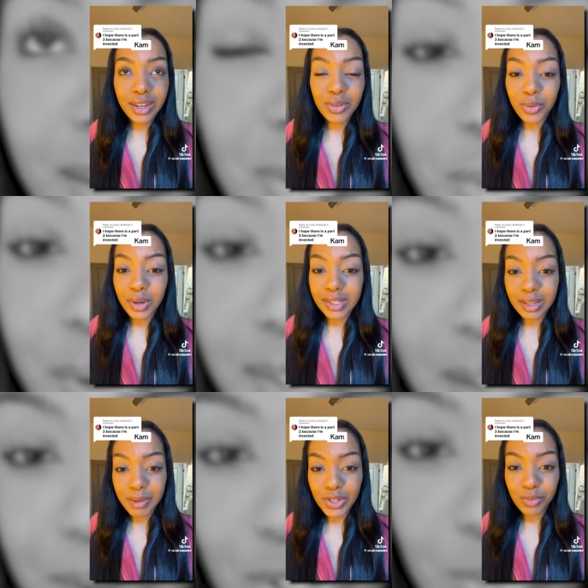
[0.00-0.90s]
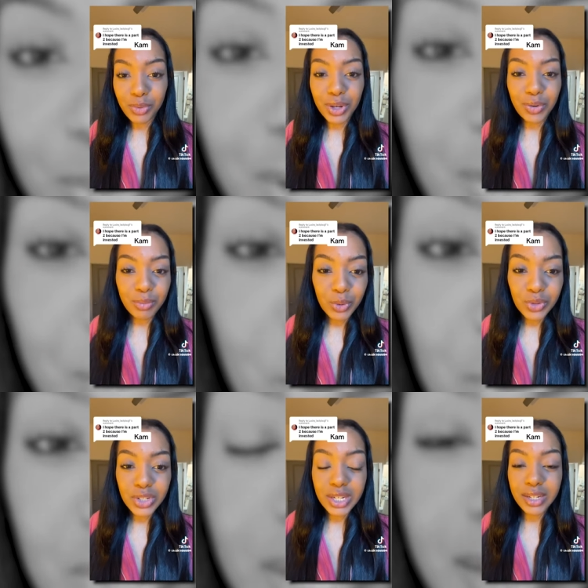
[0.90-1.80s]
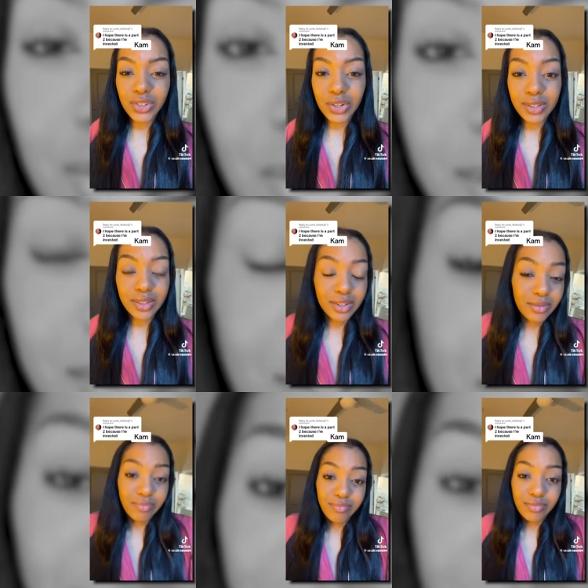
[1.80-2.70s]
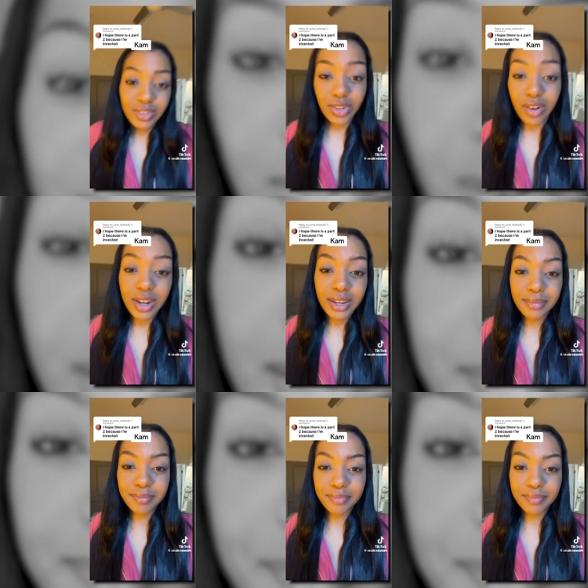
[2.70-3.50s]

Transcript: no exclamation point, no emoji. Just sorry.